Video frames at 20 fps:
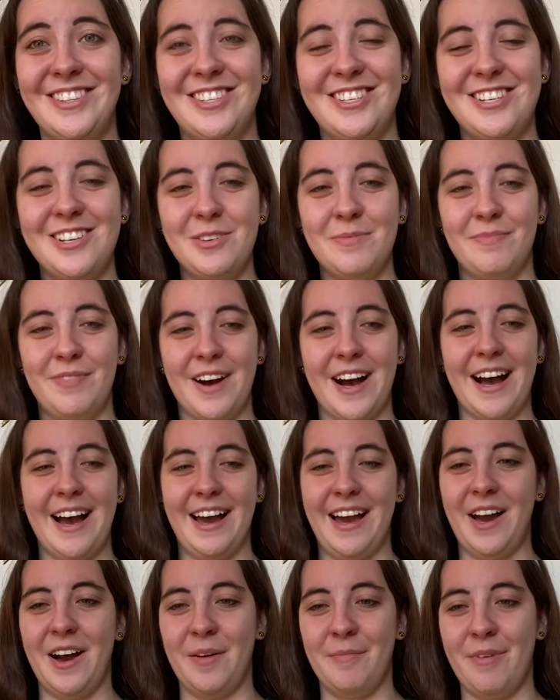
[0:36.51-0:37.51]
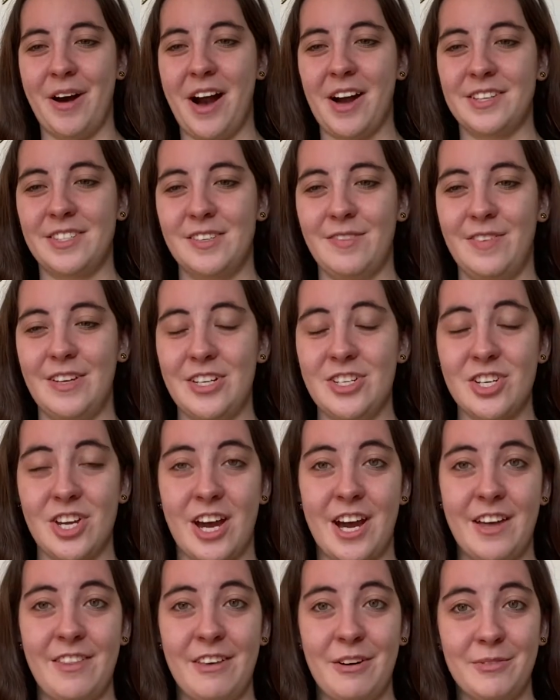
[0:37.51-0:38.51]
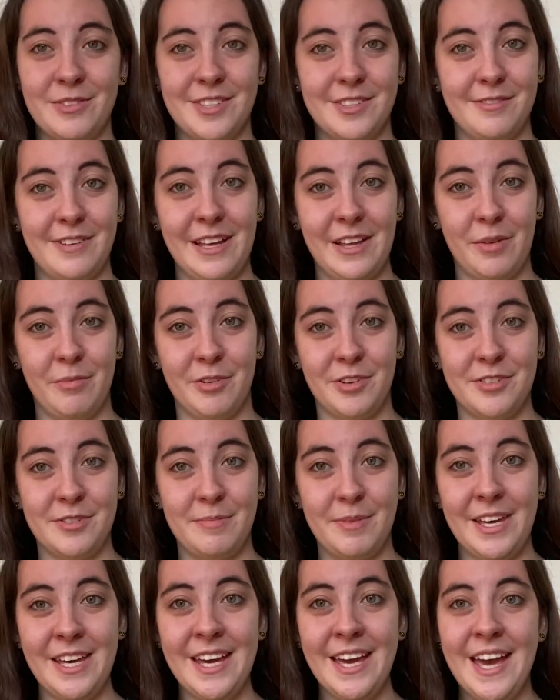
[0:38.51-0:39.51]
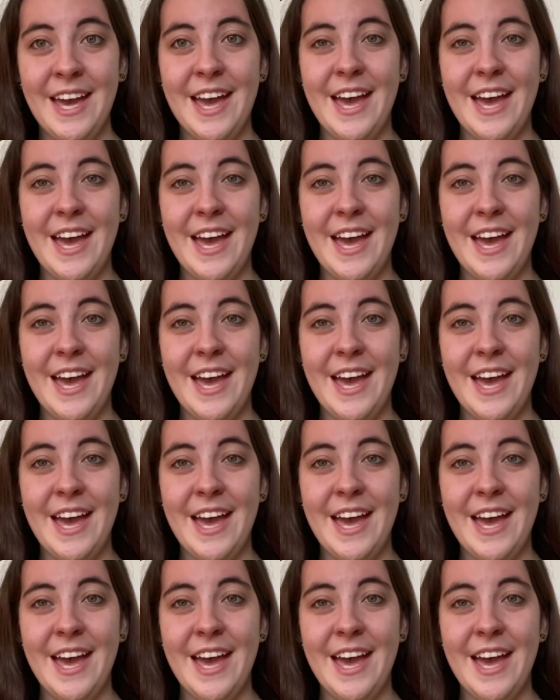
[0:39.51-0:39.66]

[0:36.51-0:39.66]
to buy a box of each kind that was available to me,